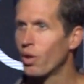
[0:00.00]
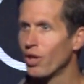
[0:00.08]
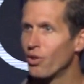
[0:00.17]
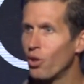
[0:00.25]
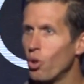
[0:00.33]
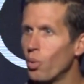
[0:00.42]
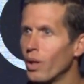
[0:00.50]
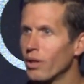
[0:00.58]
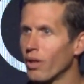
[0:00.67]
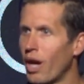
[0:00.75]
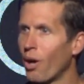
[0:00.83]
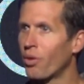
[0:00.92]
can do when
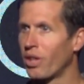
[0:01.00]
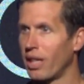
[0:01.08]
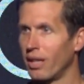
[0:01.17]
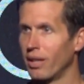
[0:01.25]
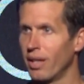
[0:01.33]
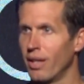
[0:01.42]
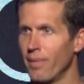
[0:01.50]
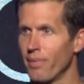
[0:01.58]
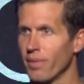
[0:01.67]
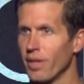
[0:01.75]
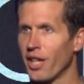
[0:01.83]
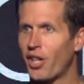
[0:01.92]
you're healthy.
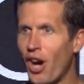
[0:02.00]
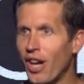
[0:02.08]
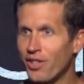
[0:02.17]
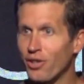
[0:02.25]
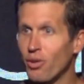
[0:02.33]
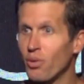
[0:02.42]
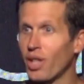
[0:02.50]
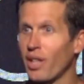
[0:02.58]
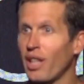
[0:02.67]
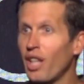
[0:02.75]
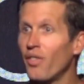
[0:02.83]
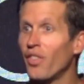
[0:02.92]
It causes you to
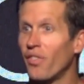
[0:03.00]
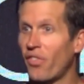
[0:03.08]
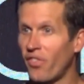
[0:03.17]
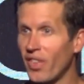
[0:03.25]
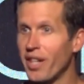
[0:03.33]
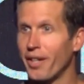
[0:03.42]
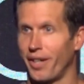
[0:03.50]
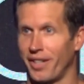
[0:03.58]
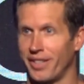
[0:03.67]
live in fear.